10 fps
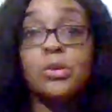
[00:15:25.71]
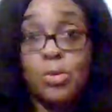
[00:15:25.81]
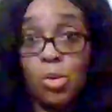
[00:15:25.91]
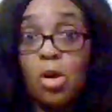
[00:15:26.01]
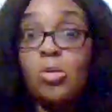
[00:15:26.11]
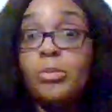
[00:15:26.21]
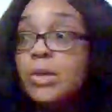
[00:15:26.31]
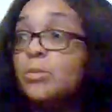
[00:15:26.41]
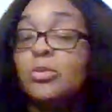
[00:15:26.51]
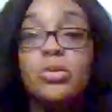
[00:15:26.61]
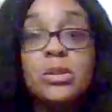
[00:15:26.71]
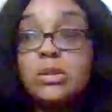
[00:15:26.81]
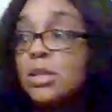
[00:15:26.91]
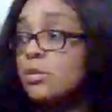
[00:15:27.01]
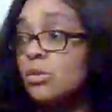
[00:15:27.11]
the wrong people
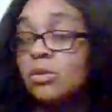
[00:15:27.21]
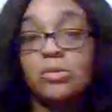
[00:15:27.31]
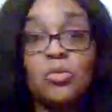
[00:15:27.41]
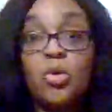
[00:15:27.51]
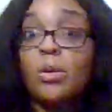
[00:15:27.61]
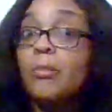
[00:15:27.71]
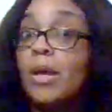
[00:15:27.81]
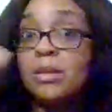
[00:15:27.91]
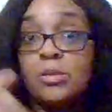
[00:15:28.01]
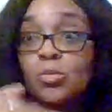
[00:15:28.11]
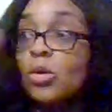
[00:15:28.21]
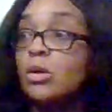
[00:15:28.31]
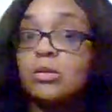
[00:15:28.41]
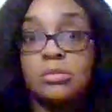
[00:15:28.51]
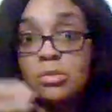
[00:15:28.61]
is either going to make them
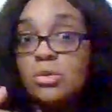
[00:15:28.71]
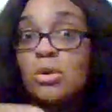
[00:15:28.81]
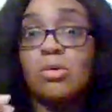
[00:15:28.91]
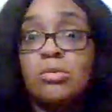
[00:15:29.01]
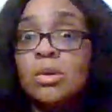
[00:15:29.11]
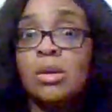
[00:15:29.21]
want to, you know,